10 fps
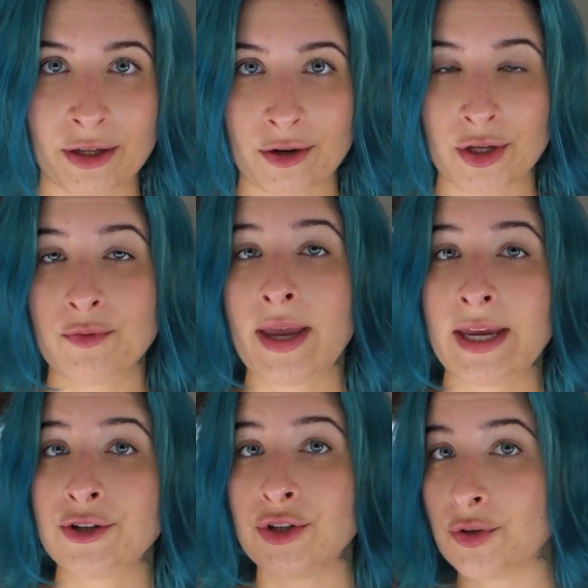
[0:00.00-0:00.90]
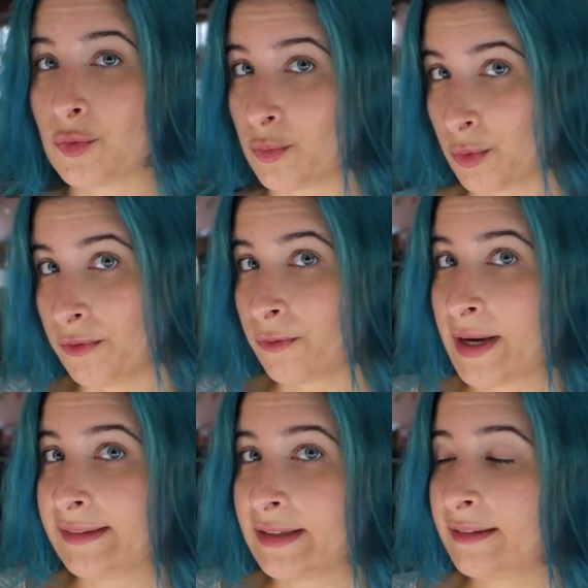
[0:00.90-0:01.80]
You know, you can do roof
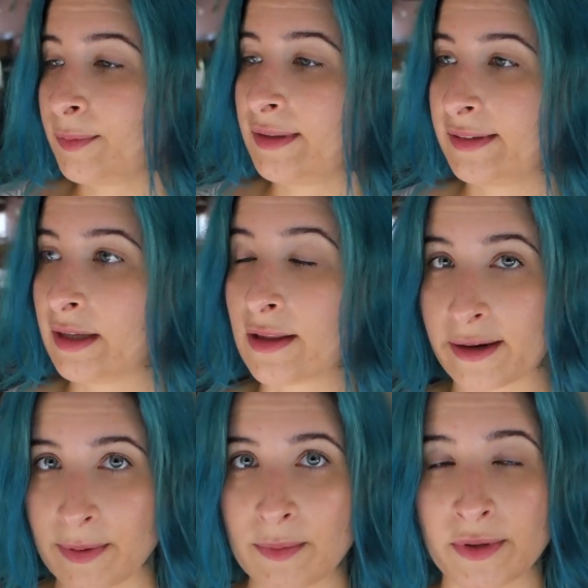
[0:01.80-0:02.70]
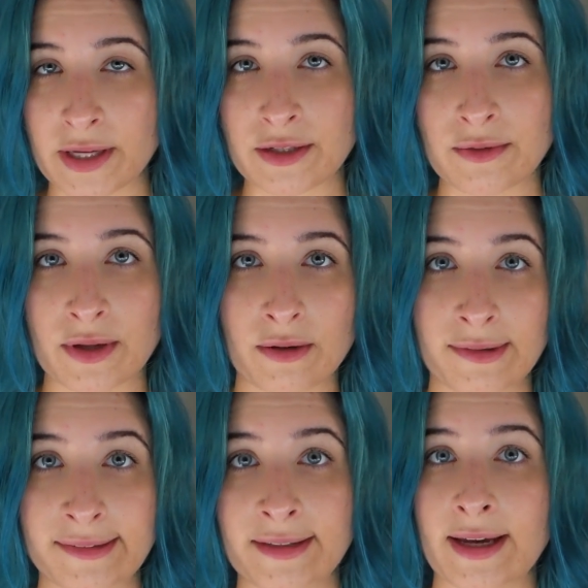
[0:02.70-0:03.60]
raises. We see a lot of people that do
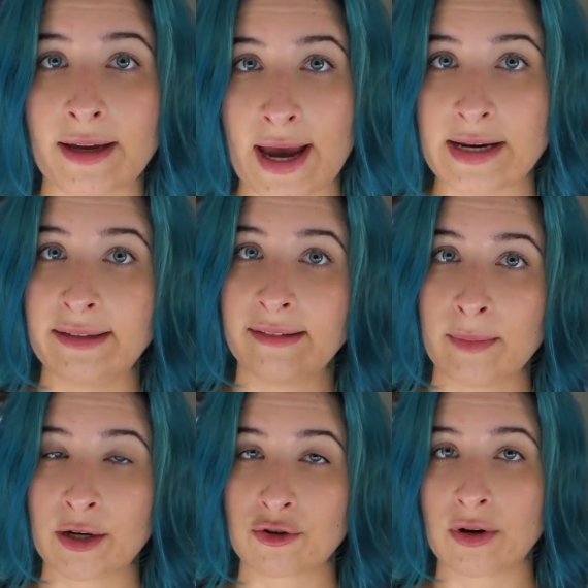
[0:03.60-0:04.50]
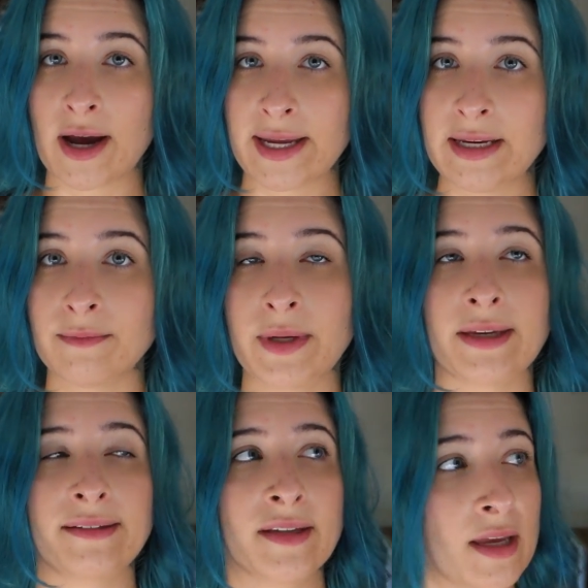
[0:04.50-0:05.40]
those to add in some extra height,
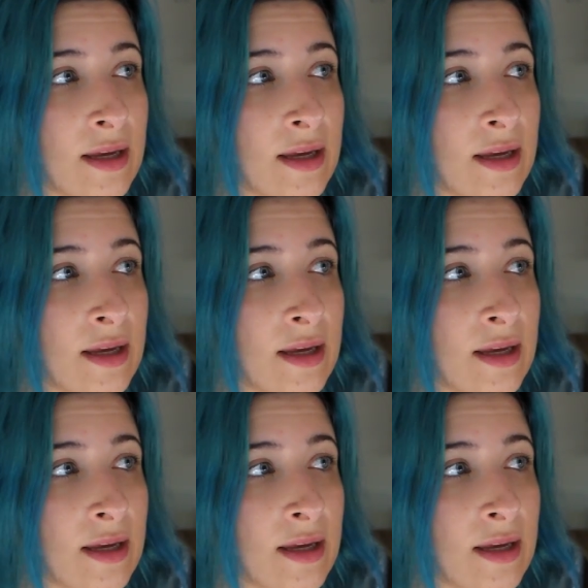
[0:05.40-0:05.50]
because